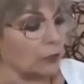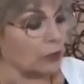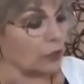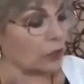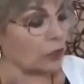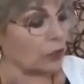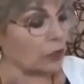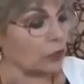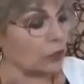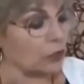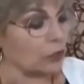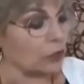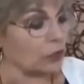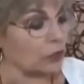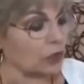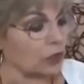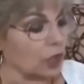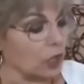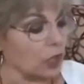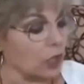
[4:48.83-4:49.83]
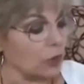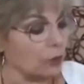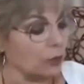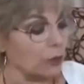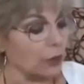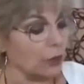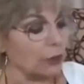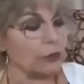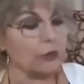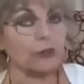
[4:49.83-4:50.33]
humans are too
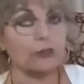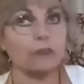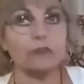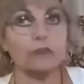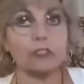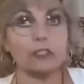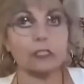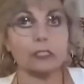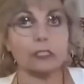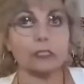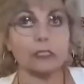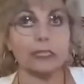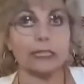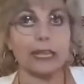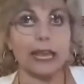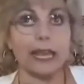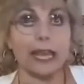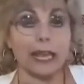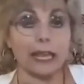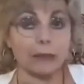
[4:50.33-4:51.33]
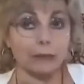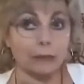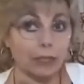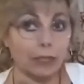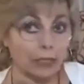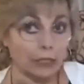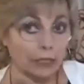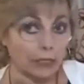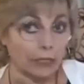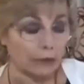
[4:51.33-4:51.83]
slow, both physically and
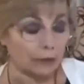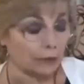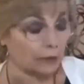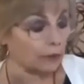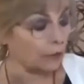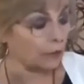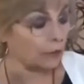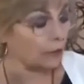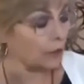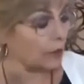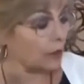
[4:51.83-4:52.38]
mentally,